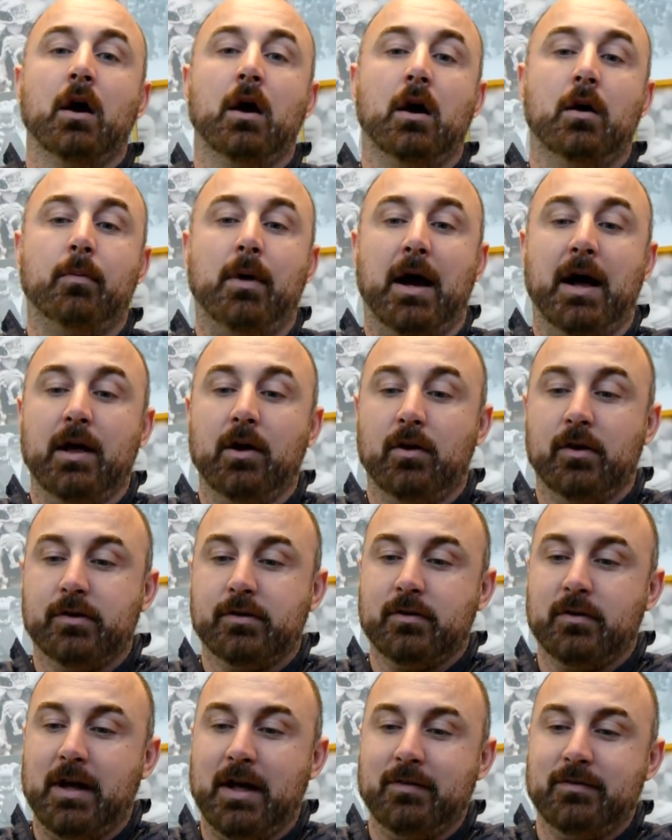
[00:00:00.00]
I
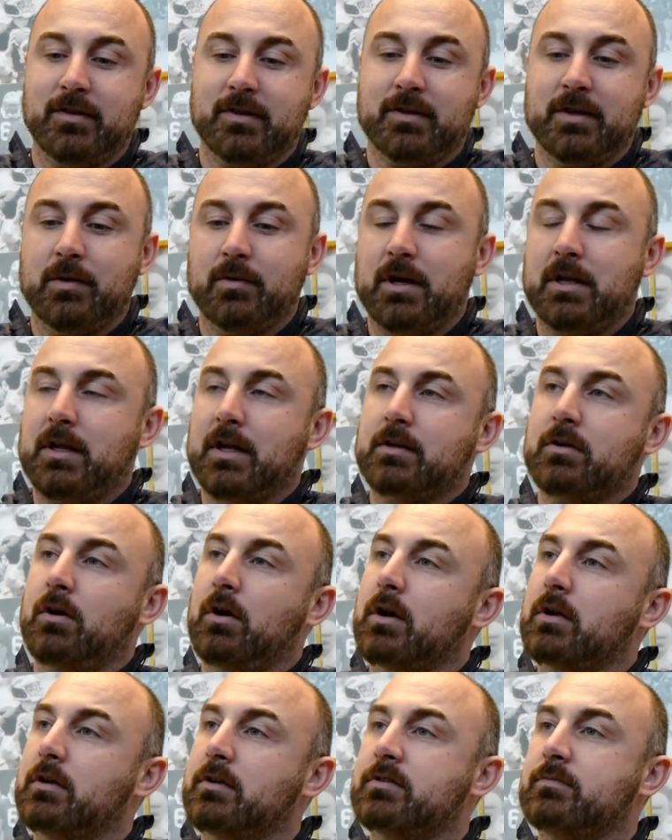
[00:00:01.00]
also have this thing where I like
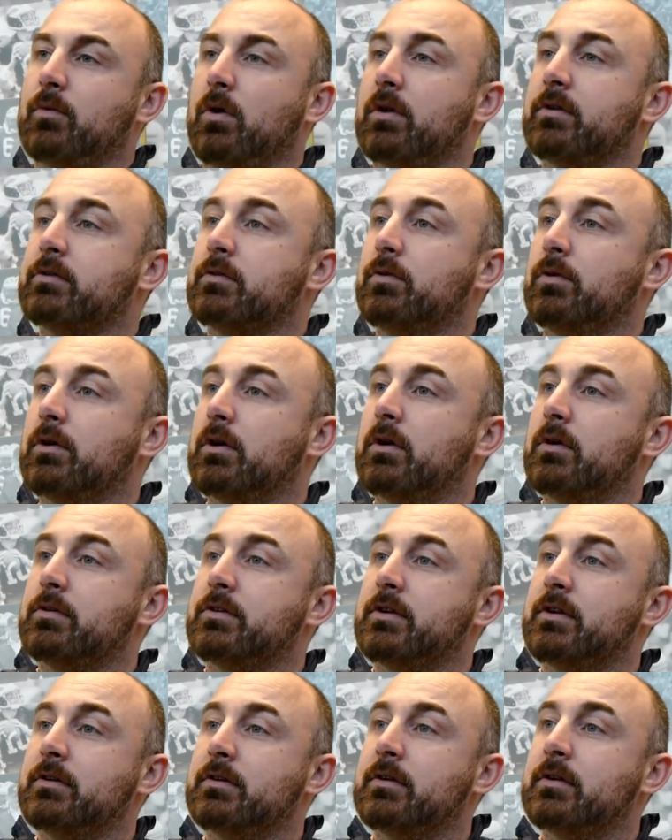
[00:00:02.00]
talking to small school
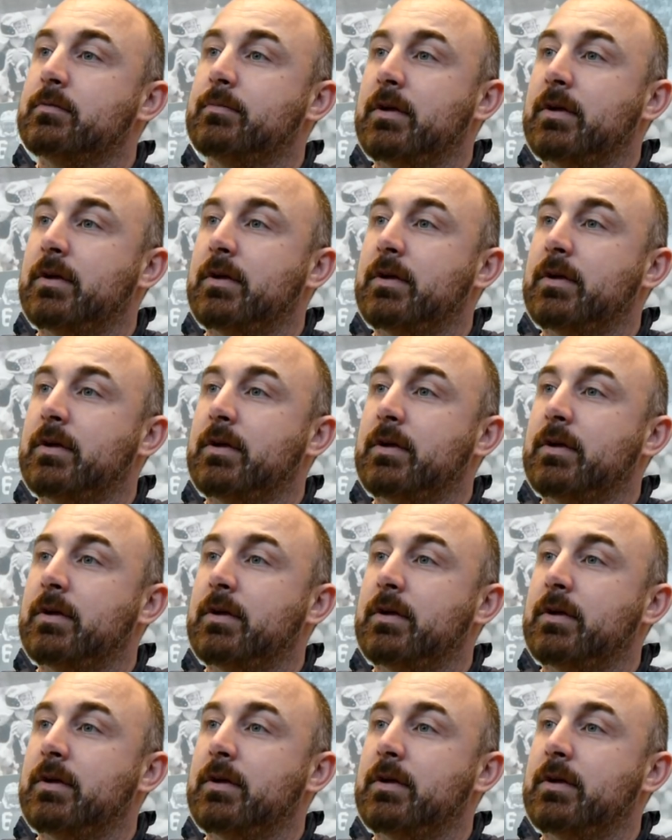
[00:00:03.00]
coaches, mm-hmm.